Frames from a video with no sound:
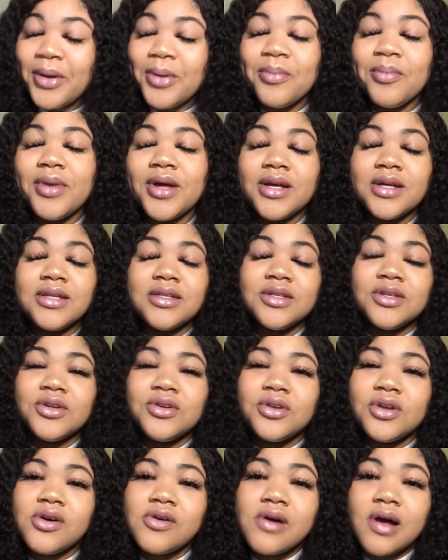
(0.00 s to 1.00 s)
But, you
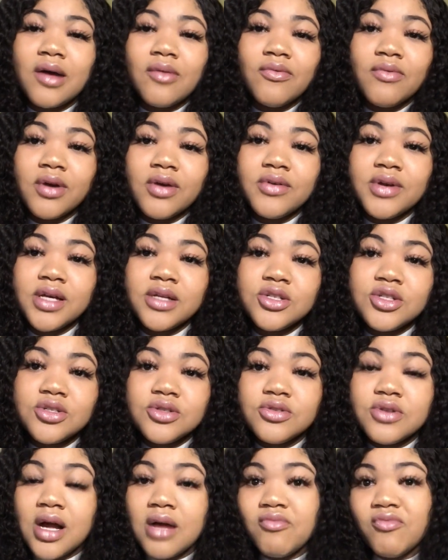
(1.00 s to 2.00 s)
know, I'm very
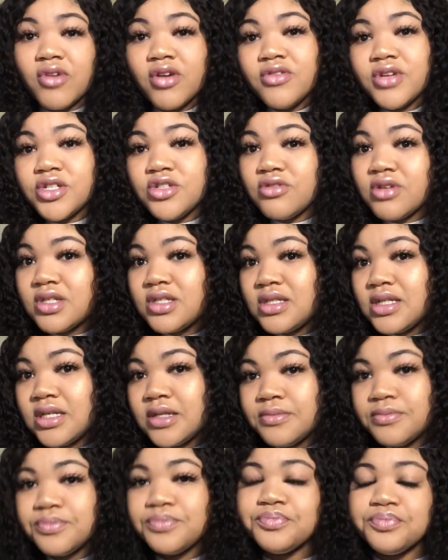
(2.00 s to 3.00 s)

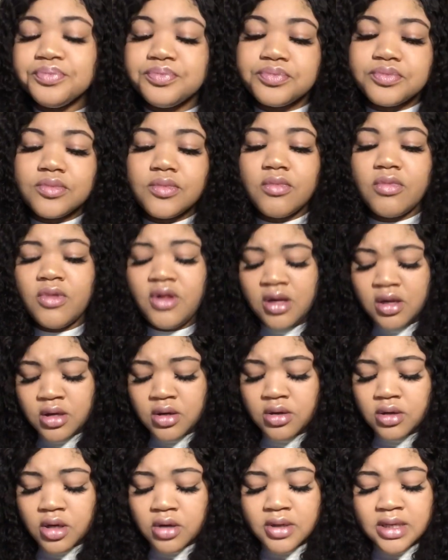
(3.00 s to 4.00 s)
trusting,
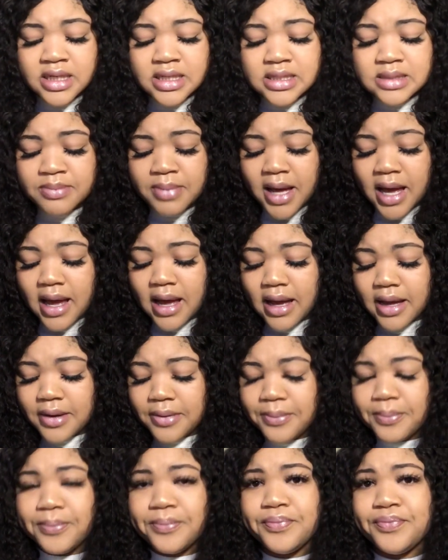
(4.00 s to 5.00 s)
you know, and it's bad,
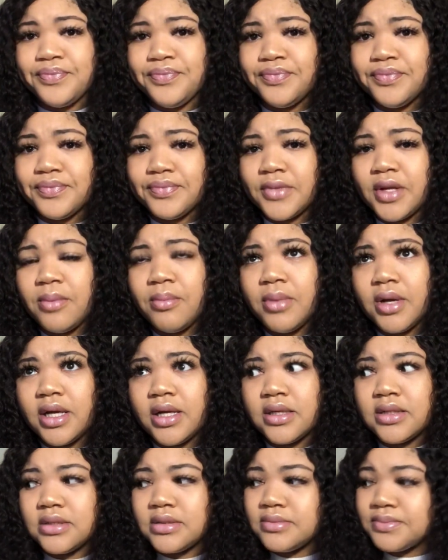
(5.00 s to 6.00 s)

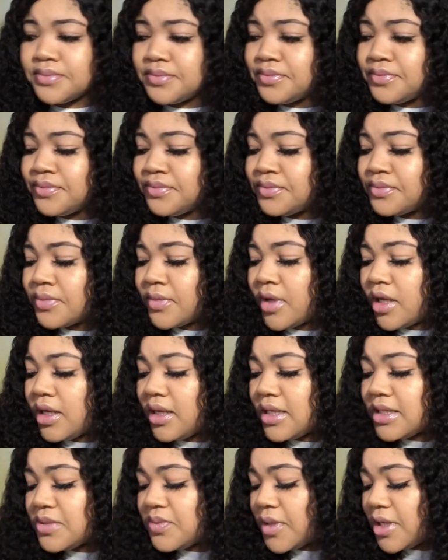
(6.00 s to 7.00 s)
but
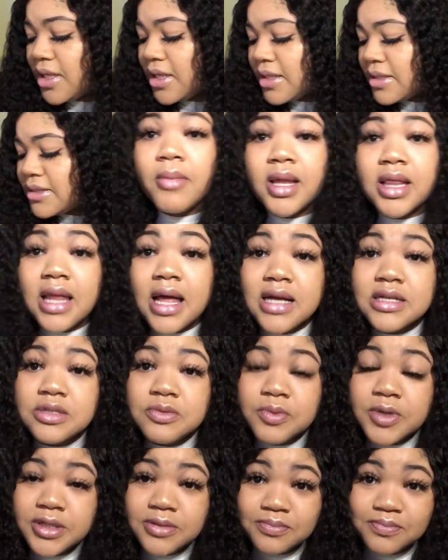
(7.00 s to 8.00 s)
that's what it is. My last
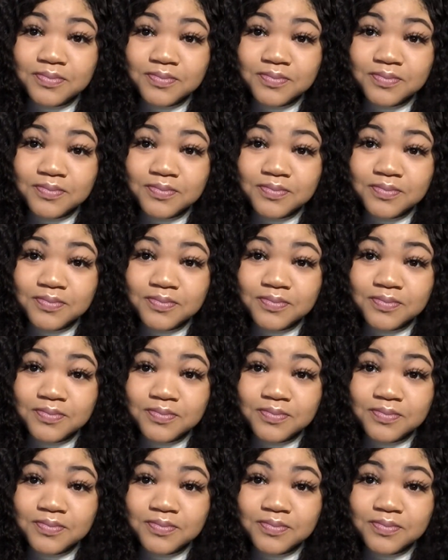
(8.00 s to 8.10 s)
one,